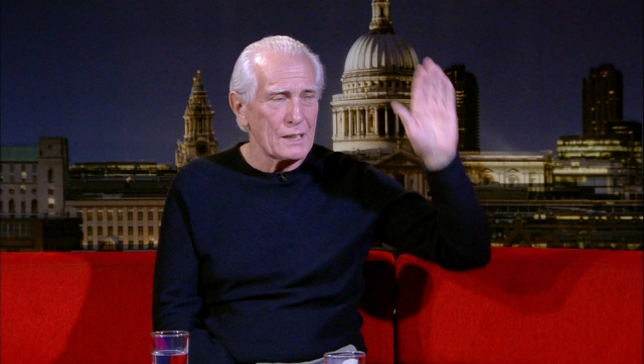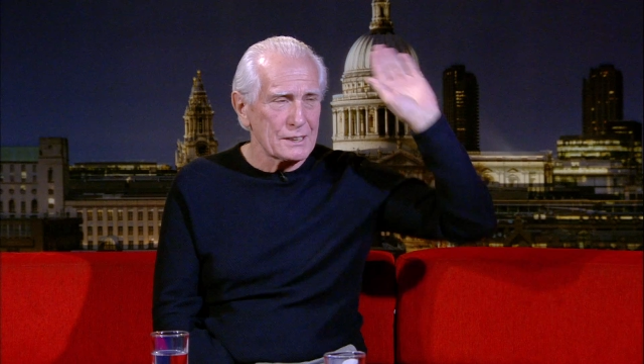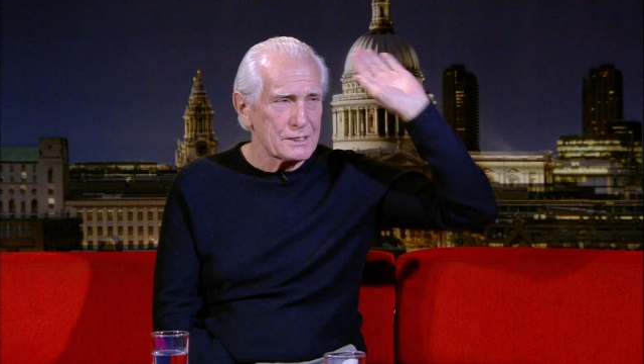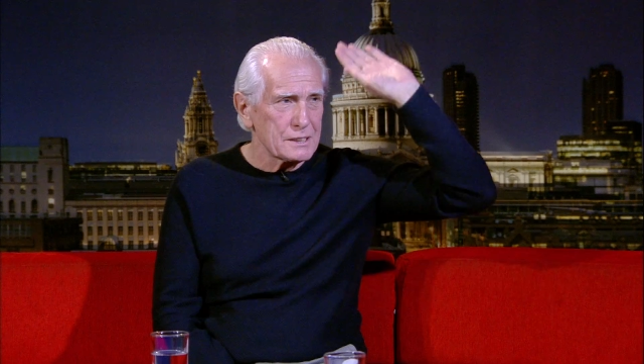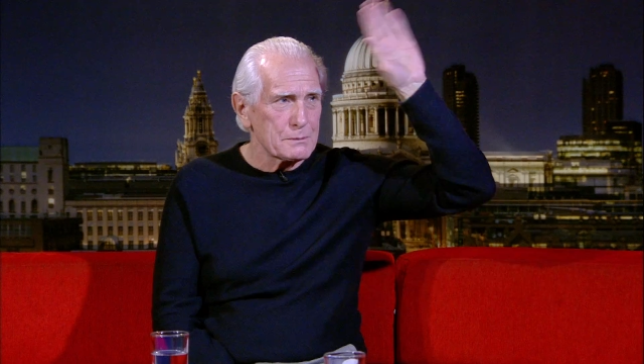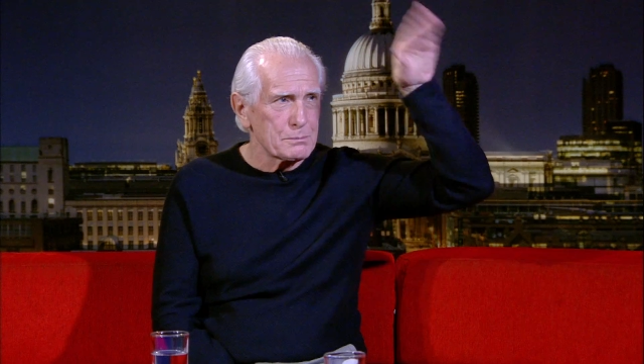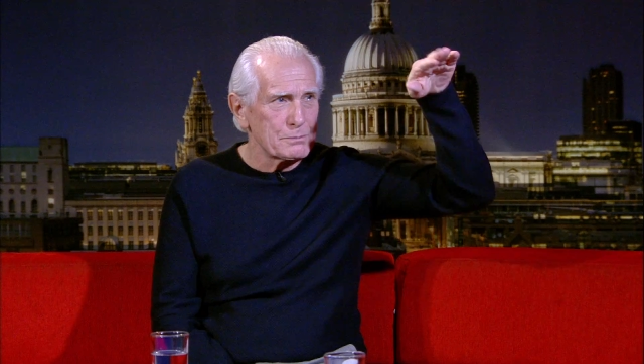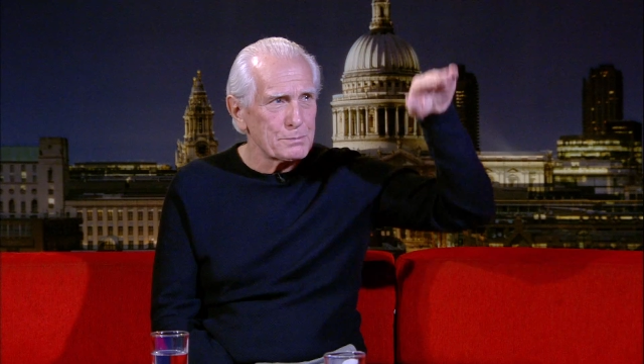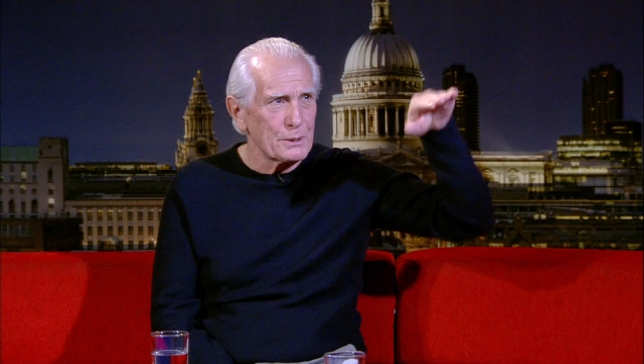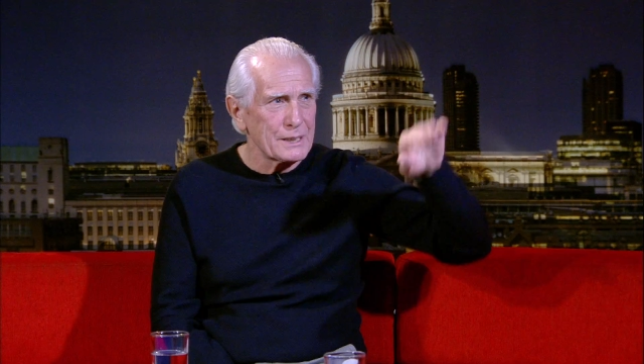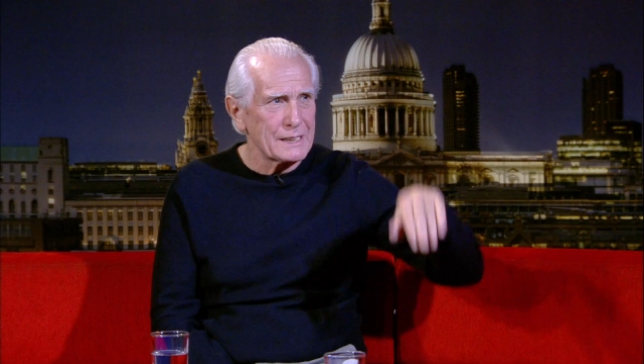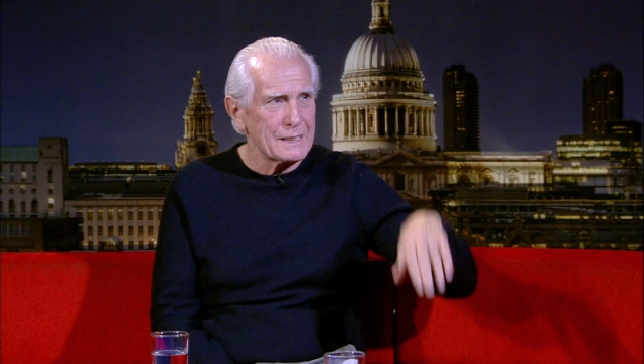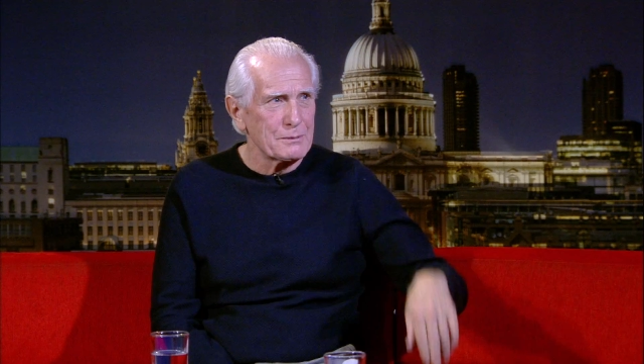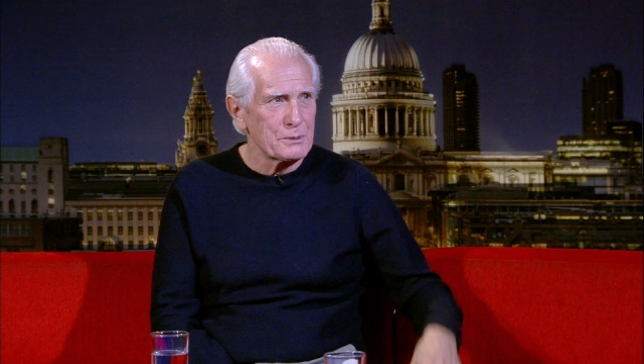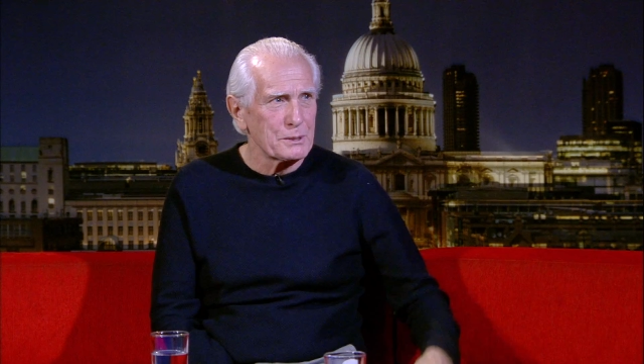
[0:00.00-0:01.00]
and I just put
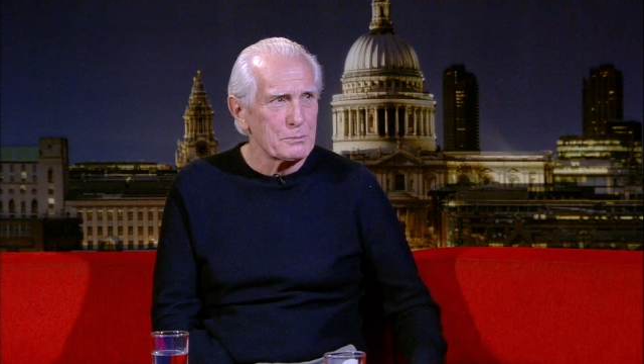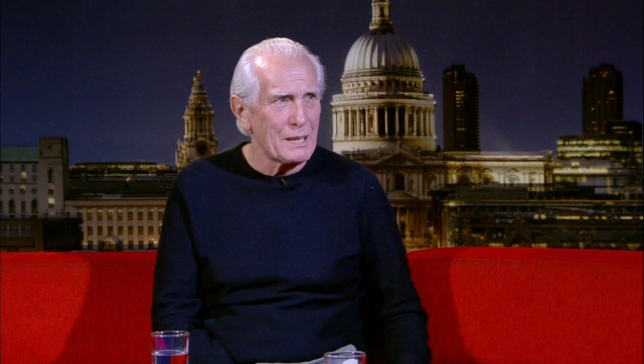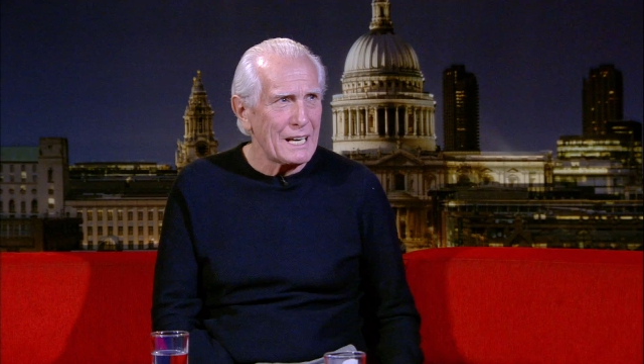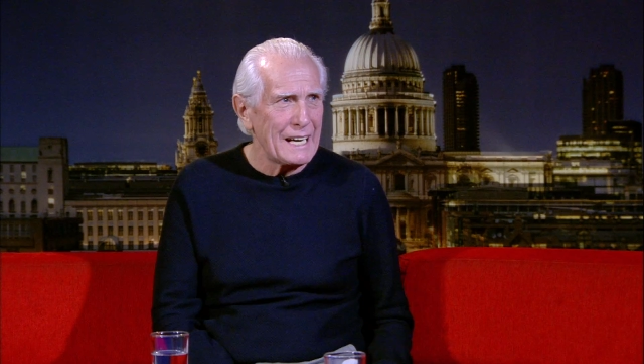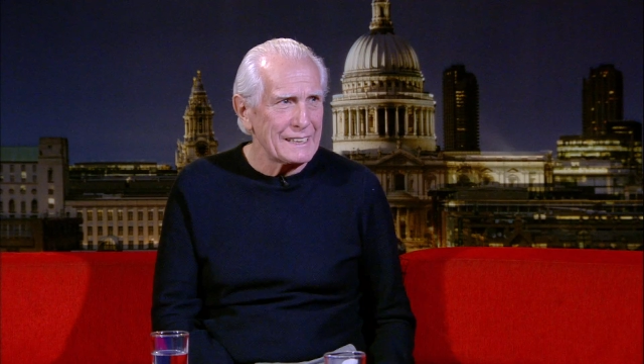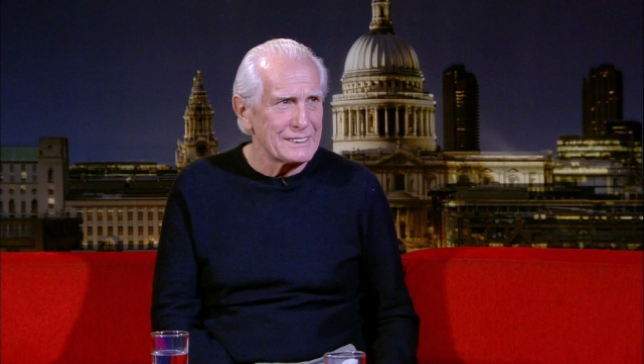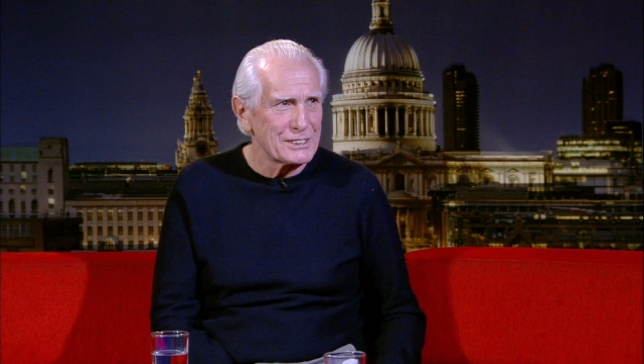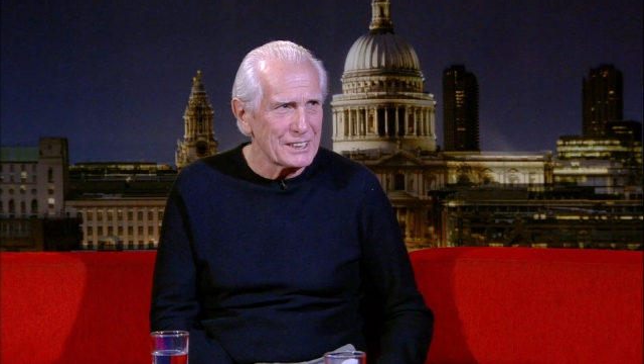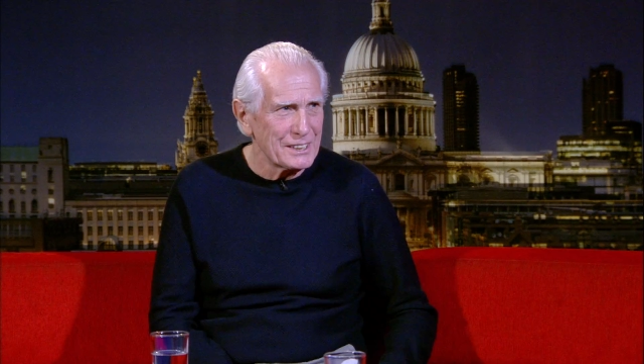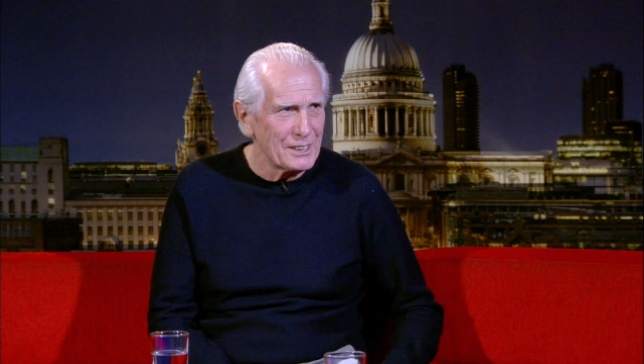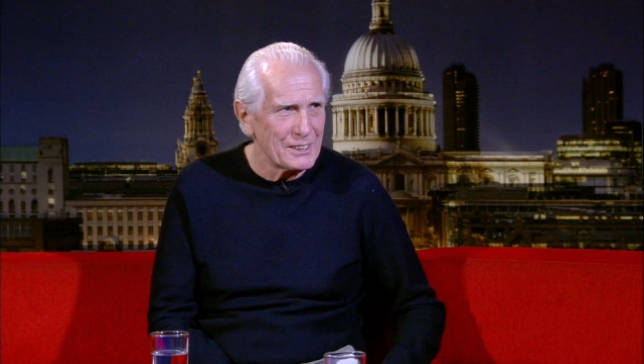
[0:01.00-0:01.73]
it in with my hand, you